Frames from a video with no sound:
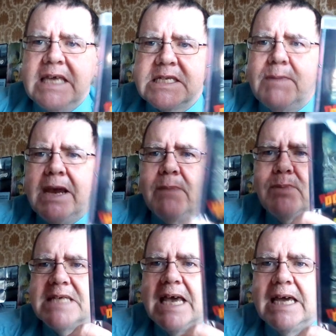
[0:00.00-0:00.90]
is the main
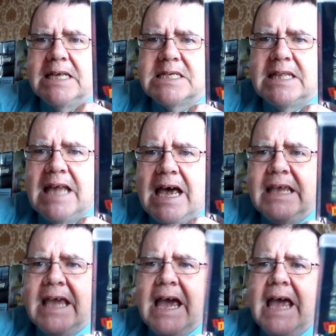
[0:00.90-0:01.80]
protagonist in that,
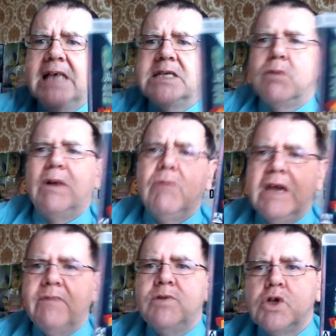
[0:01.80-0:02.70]
yeah. So without
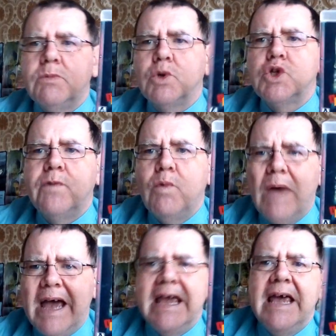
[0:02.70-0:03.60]
giving too much of
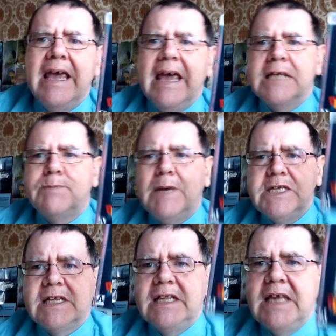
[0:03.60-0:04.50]
away, it's
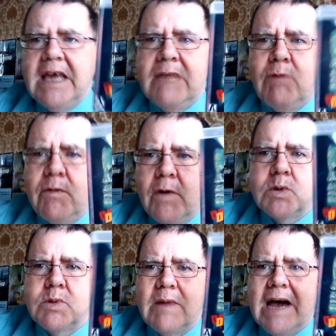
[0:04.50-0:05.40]
basically, it
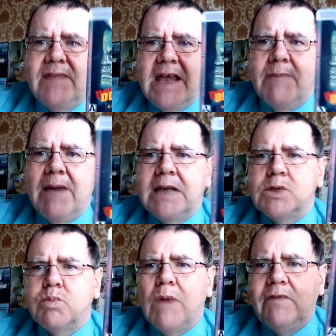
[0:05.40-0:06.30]
revolves around him and
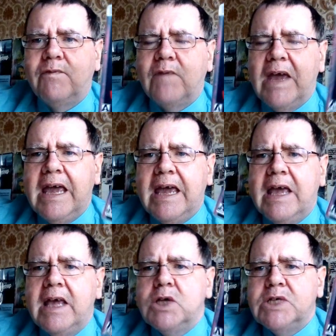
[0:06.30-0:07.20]
his wife.
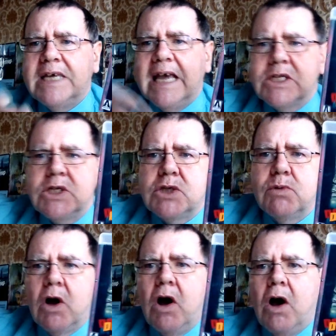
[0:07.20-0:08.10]
She gets into
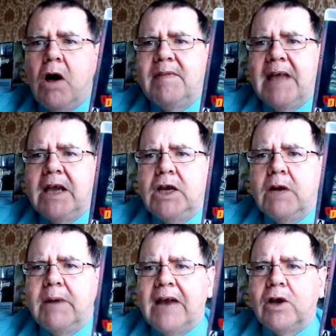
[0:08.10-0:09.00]
a car and that, you
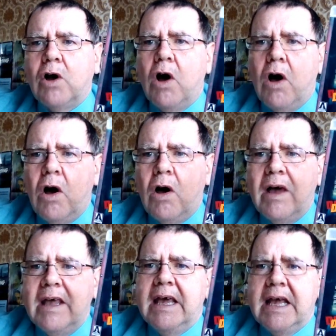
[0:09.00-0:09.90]
know, and the car,
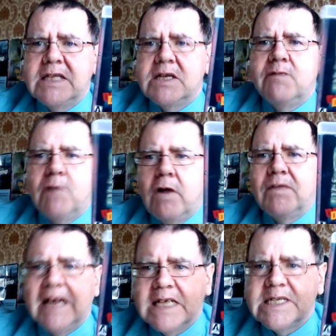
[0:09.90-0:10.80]
it's involved
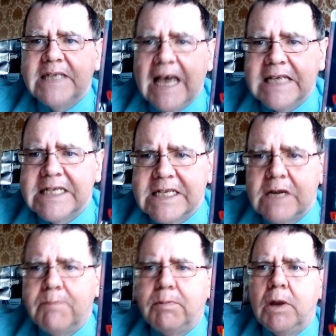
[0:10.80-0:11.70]
in a nasty accident
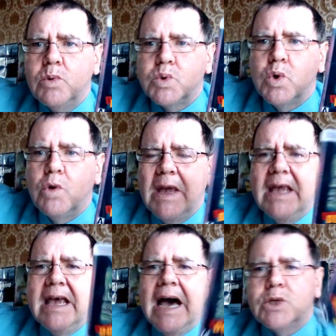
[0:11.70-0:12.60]
and it blows up.
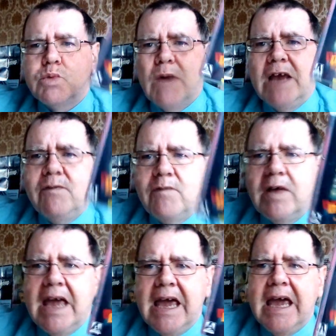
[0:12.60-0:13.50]
And his wife,
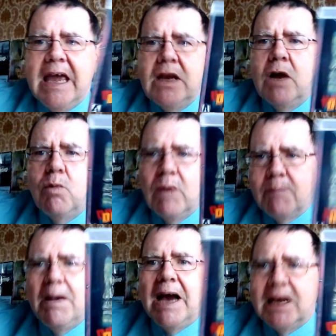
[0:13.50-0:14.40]
you know, well,
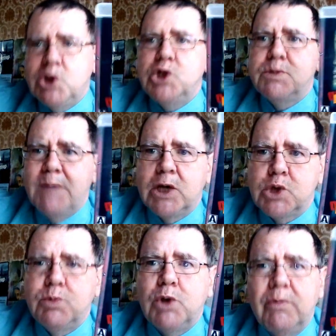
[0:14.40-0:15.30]
apparently she's
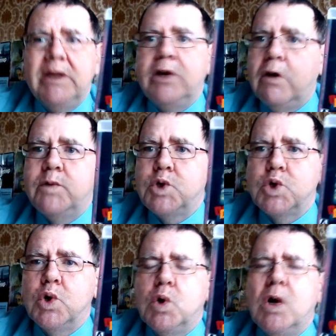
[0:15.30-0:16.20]
perished. We don't really know for
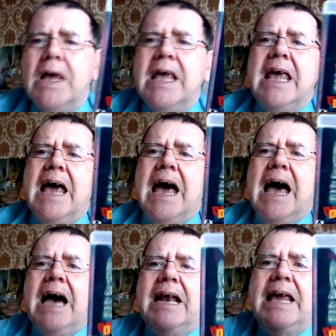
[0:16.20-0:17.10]
sure.
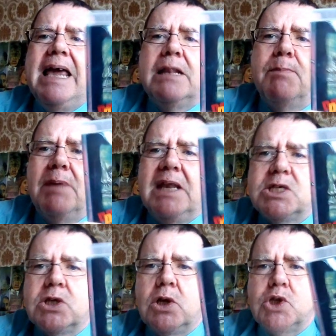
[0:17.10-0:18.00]
And the
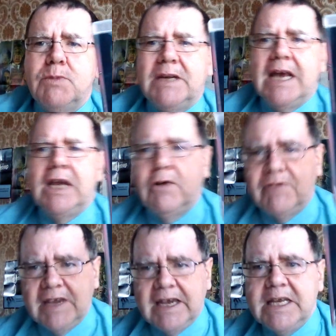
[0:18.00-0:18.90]
police are onto him and that, you know,
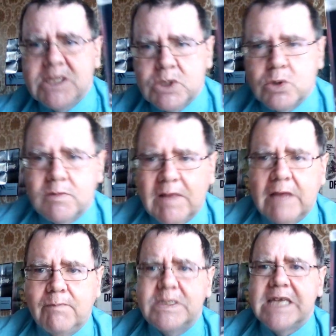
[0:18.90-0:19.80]
thinking he's sort of
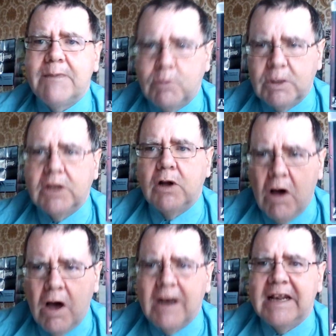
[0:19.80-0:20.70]
like tampered with the
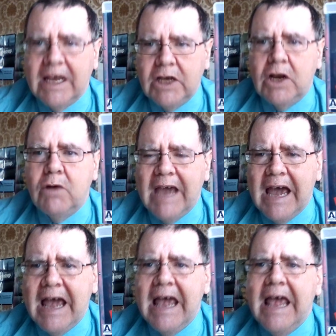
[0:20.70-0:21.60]
car and that, you know, yeah.